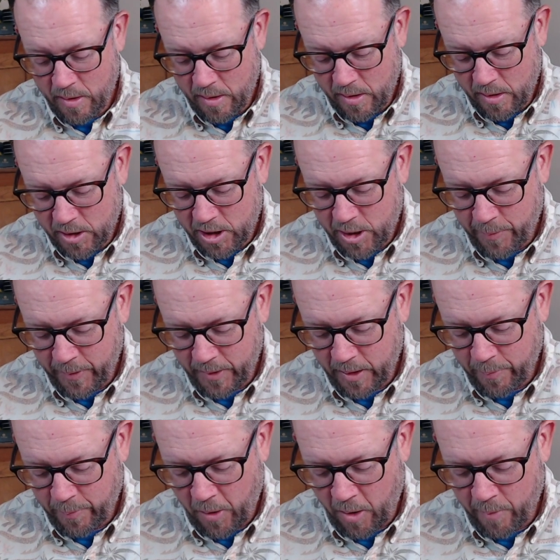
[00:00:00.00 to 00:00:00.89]
shipping
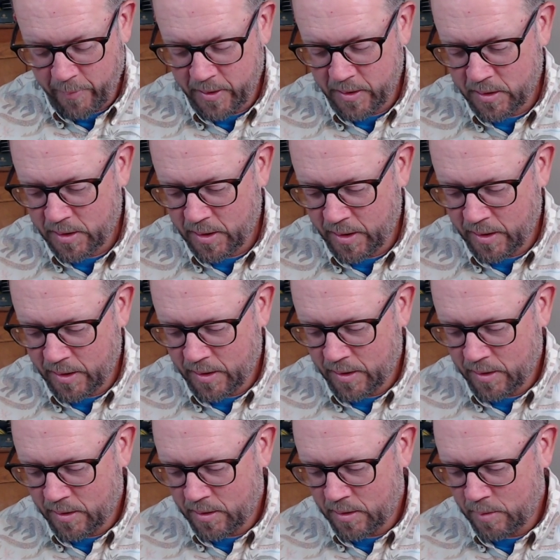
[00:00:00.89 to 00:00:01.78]
department
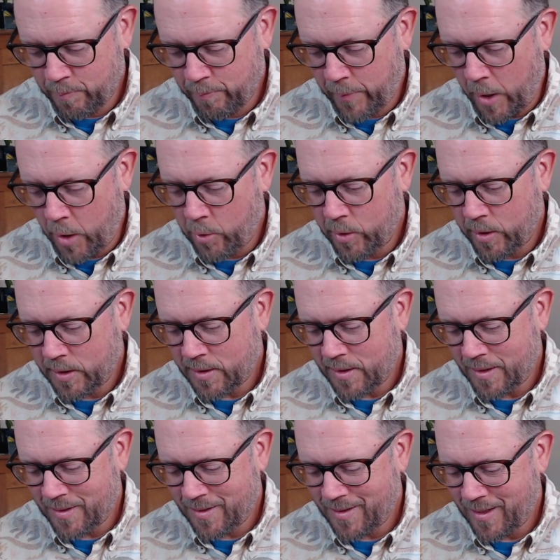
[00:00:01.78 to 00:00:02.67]
is bonus
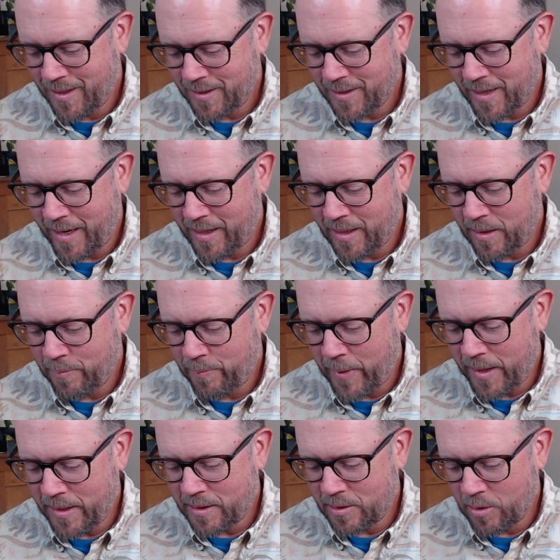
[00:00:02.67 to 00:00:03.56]
is dictated
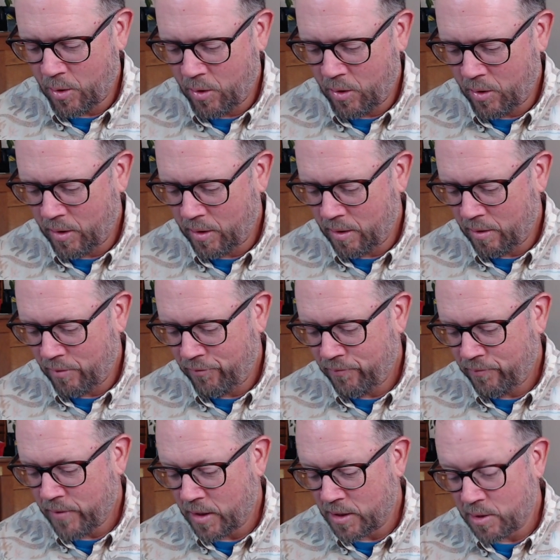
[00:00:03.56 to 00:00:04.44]
based on
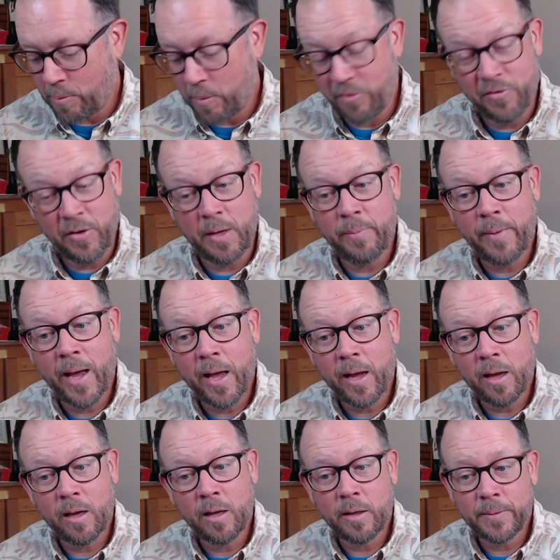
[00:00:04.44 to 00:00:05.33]
customer
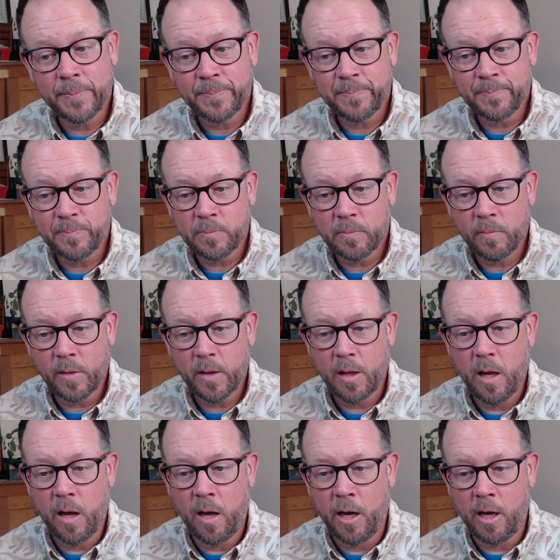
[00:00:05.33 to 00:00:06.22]
feedback.
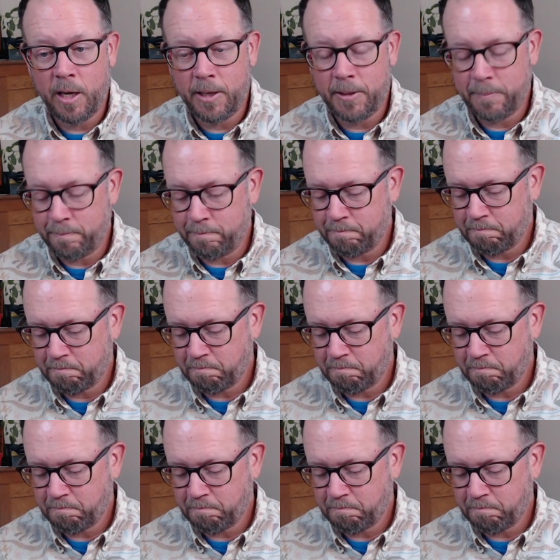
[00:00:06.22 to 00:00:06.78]
Um,